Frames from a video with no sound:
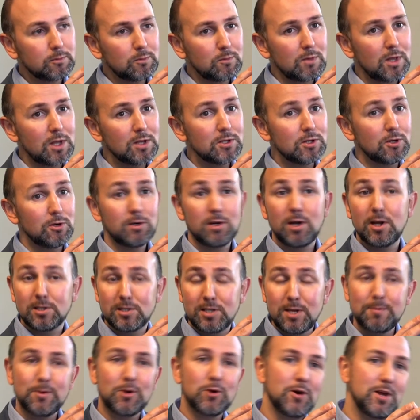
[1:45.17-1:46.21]
So a
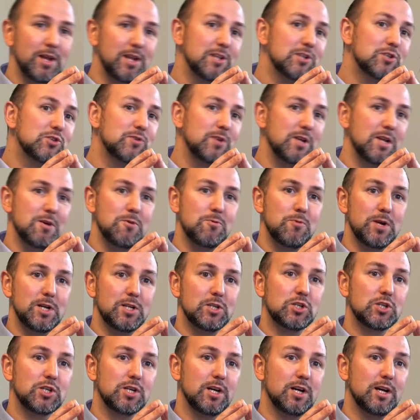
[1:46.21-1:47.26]
typical industry
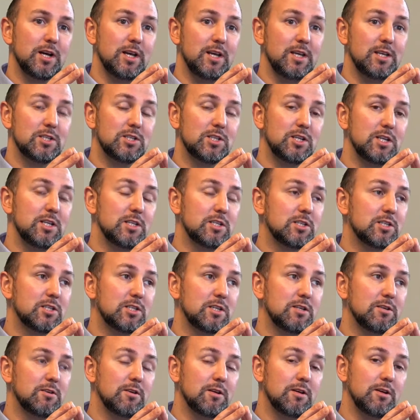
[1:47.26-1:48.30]
which is
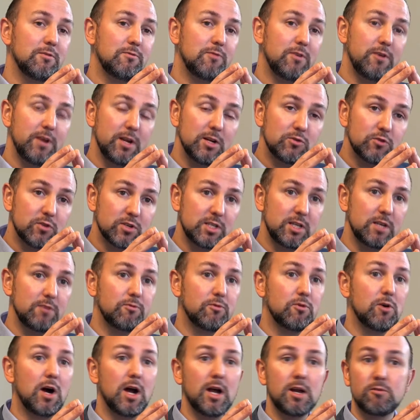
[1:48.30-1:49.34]
very interesting
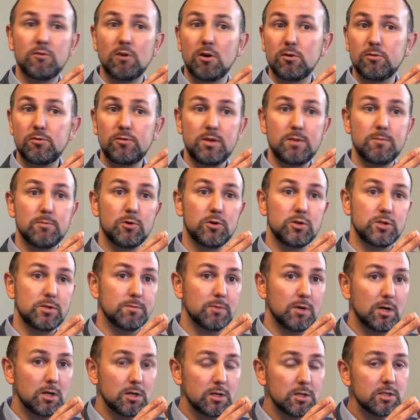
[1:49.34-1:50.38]
for high growth emerging
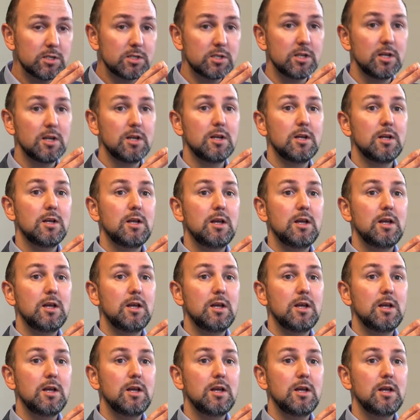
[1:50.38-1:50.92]
markets,